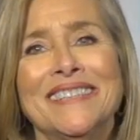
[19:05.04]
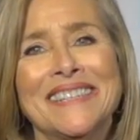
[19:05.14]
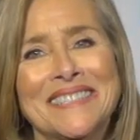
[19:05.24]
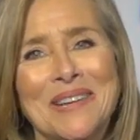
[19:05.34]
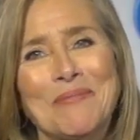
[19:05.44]
you
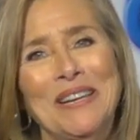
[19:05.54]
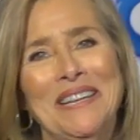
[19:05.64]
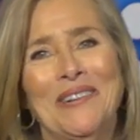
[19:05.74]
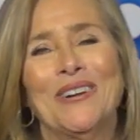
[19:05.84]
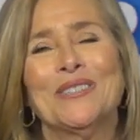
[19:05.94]
next time right
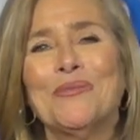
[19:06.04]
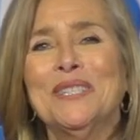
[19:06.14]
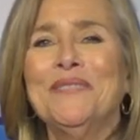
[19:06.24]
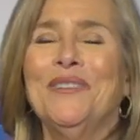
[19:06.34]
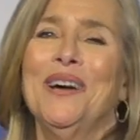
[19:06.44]
here on
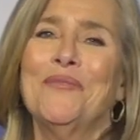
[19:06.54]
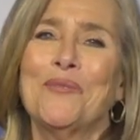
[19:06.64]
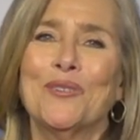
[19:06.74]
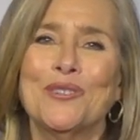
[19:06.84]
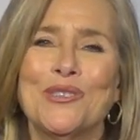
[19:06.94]
25
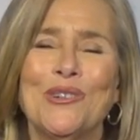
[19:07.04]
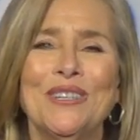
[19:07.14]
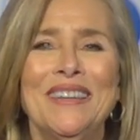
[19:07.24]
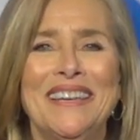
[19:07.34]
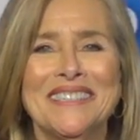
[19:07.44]
Words or
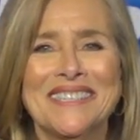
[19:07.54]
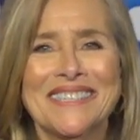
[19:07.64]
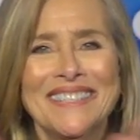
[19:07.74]
Less.